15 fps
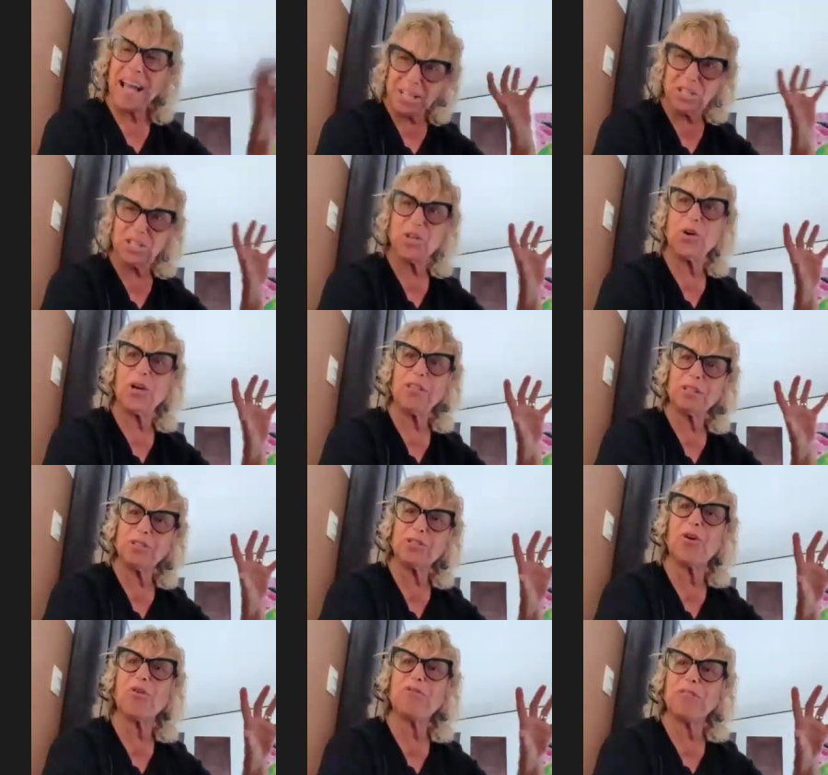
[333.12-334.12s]
could show you the
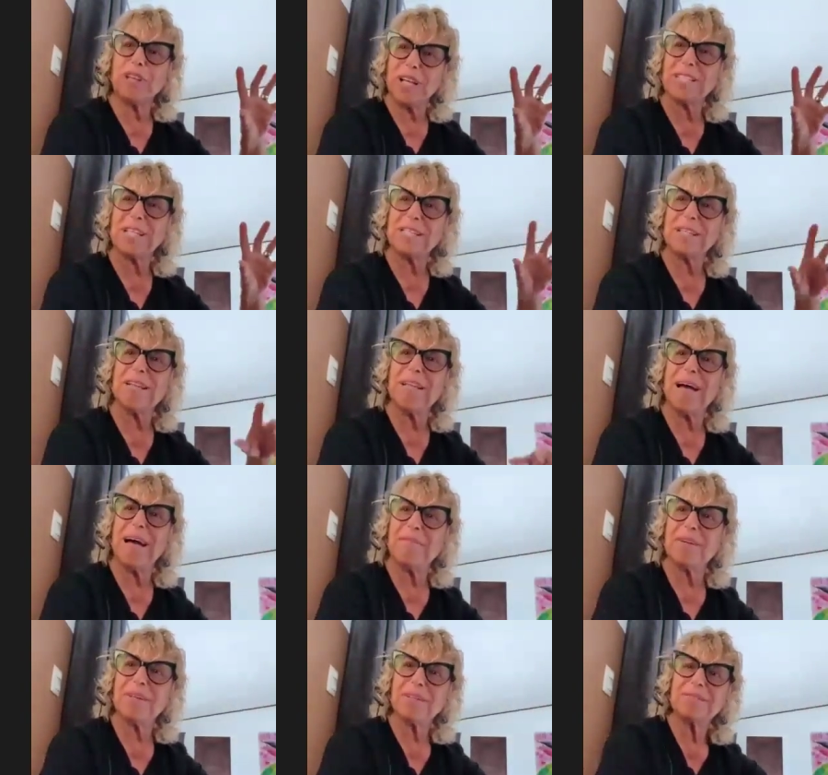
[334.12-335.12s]
trophy because I still have it.